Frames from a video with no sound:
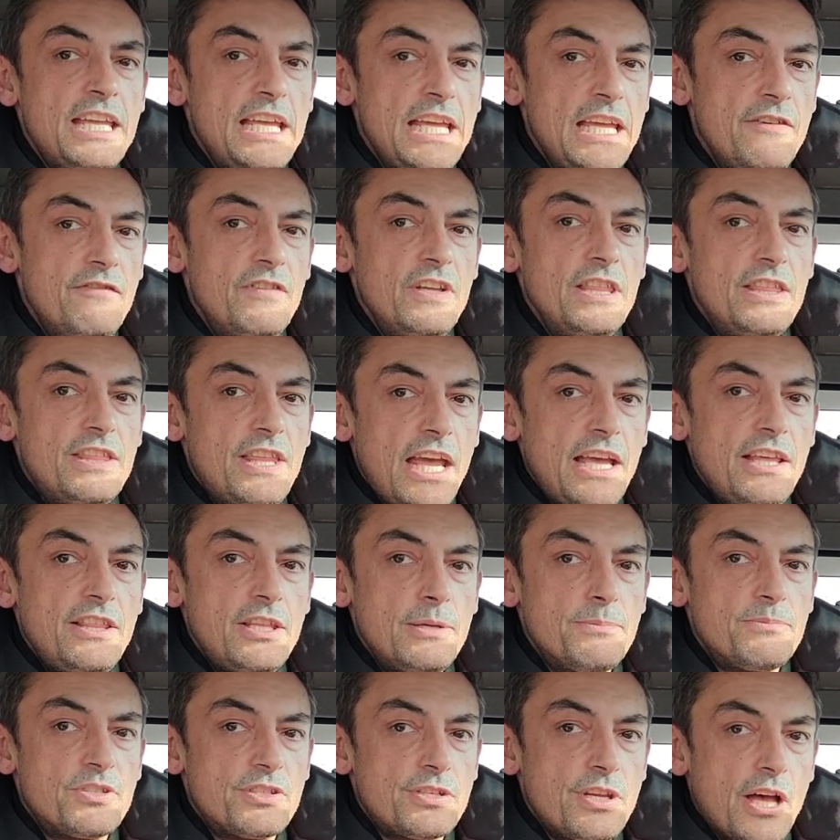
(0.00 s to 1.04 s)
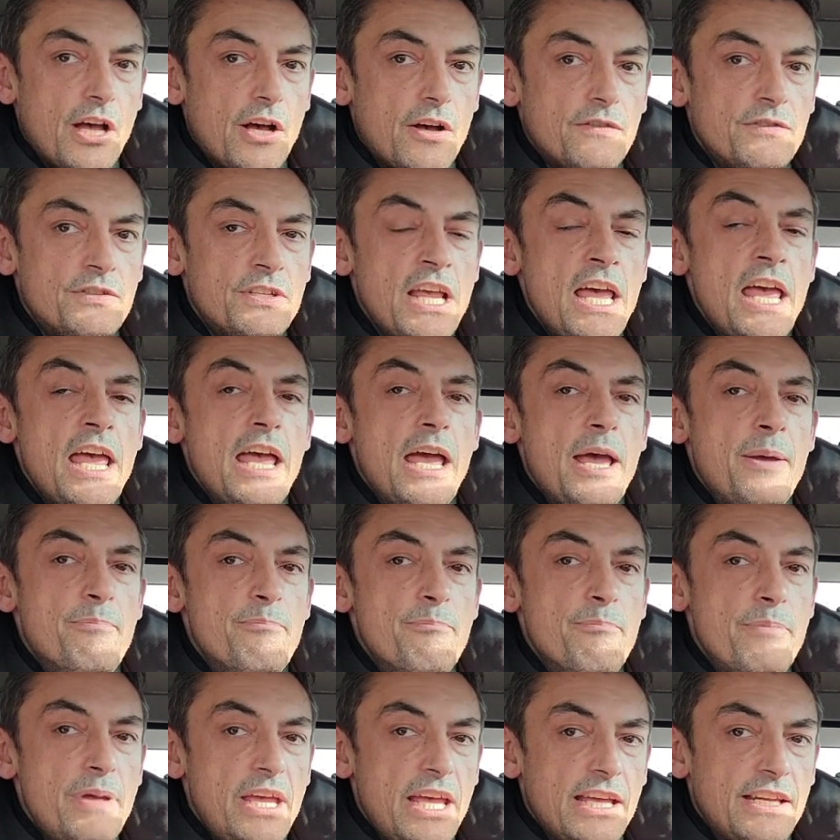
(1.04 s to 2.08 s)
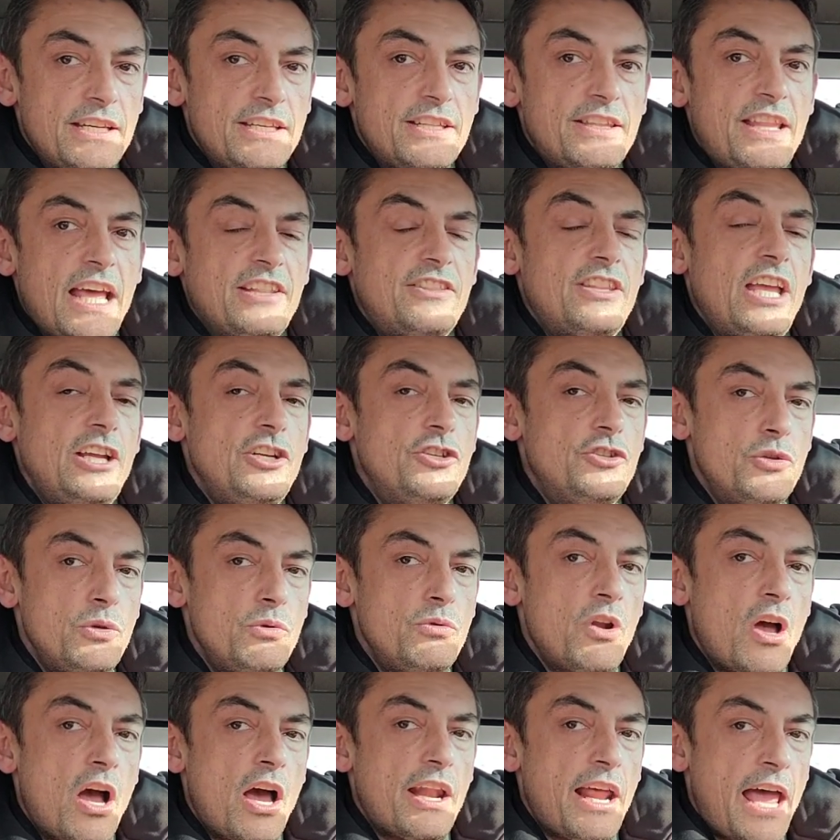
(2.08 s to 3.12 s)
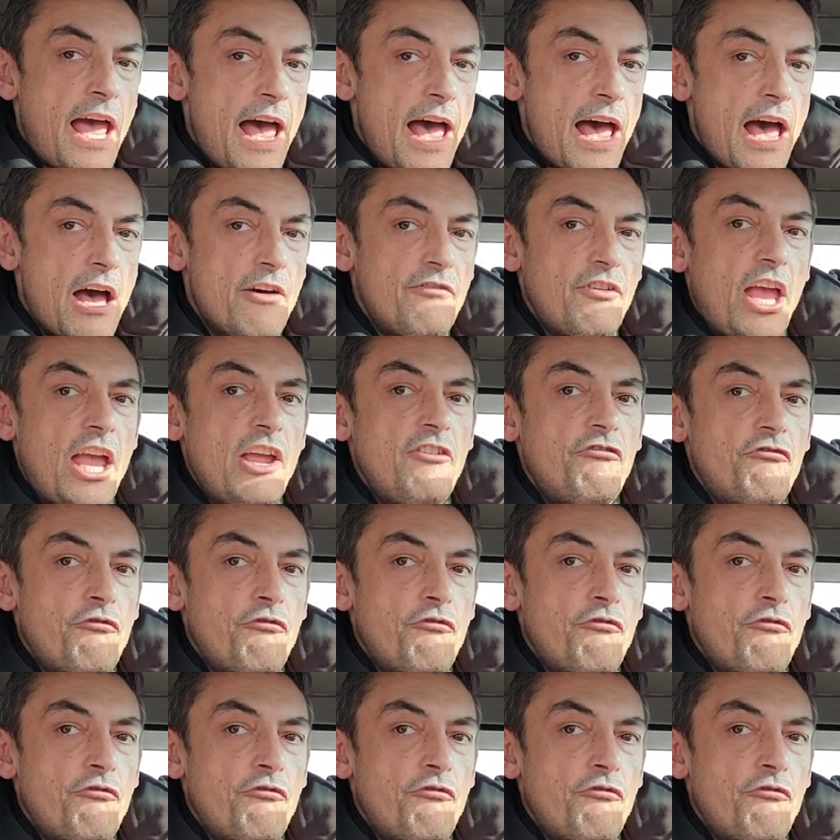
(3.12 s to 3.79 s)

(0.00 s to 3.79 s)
Even they themselves admit that they do not have a